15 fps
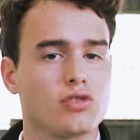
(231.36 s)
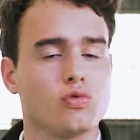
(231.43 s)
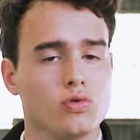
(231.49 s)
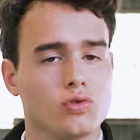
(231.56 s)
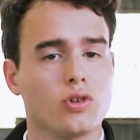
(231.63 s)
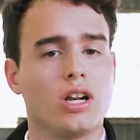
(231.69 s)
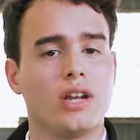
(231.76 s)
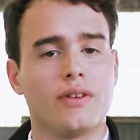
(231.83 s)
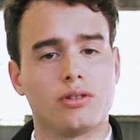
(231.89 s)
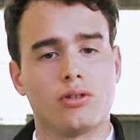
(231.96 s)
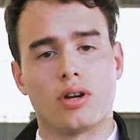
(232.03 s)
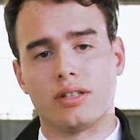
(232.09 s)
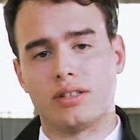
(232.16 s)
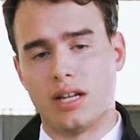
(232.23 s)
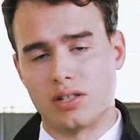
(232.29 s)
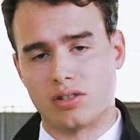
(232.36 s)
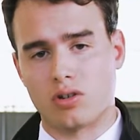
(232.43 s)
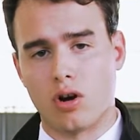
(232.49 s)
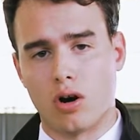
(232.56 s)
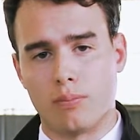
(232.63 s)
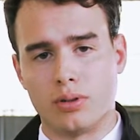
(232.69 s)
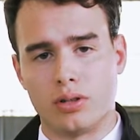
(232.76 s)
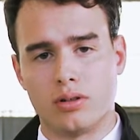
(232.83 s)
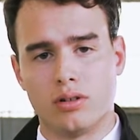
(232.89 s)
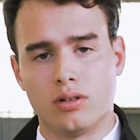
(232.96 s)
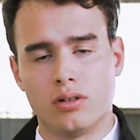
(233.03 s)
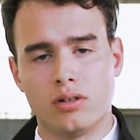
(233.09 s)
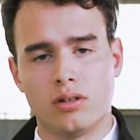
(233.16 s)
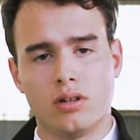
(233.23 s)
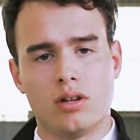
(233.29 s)
never seen on a telehandler
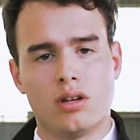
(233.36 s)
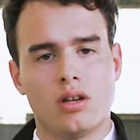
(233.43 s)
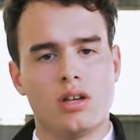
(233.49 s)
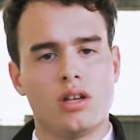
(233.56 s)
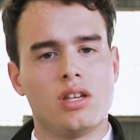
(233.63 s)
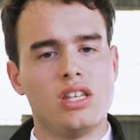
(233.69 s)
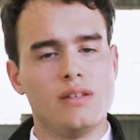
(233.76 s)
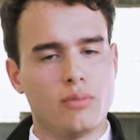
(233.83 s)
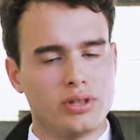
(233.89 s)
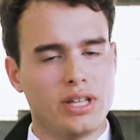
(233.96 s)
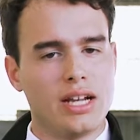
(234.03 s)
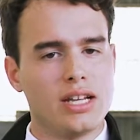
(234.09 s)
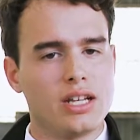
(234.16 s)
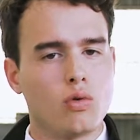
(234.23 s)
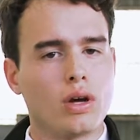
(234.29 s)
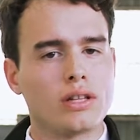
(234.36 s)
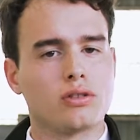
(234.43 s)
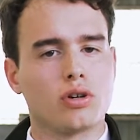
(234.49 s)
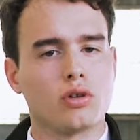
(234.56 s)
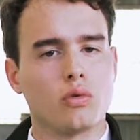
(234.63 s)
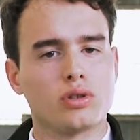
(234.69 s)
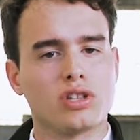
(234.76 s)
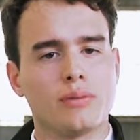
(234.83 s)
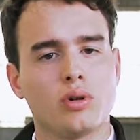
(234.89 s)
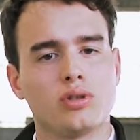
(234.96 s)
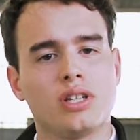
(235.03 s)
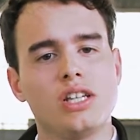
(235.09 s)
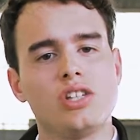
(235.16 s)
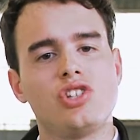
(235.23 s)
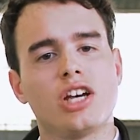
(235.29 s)
before. 4-wheel drive
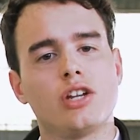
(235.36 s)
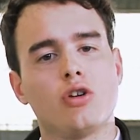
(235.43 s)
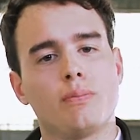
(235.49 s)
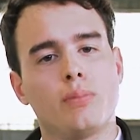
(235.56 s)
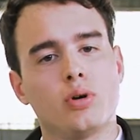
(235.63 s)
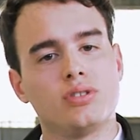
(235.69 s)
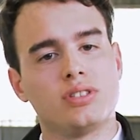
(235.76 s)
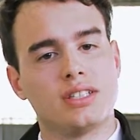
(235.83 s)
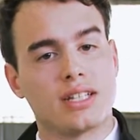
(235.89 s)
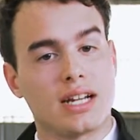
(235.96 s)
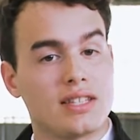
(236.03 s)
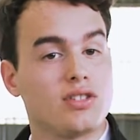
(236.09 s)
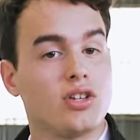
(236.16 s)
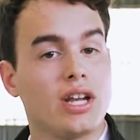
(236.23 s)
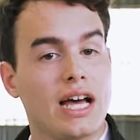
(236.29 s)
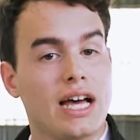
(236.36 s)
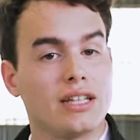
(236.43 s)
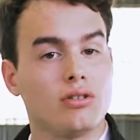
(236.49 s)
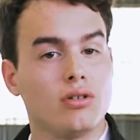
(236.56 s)
models have a driven axle